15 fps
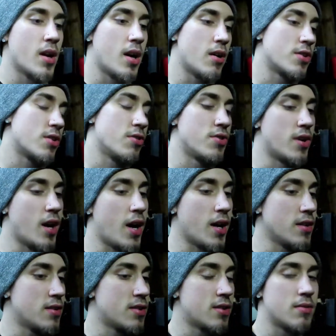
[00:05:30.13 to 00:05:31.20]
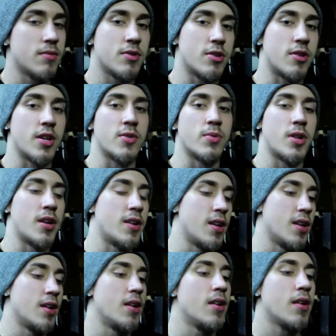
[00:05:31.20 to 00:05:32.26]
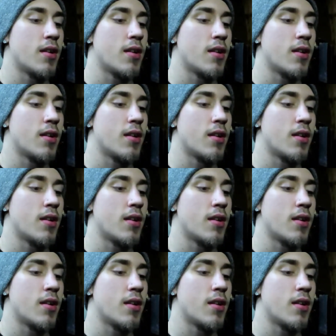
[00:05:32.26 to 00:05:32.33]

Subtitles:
I'll show you guys what I did,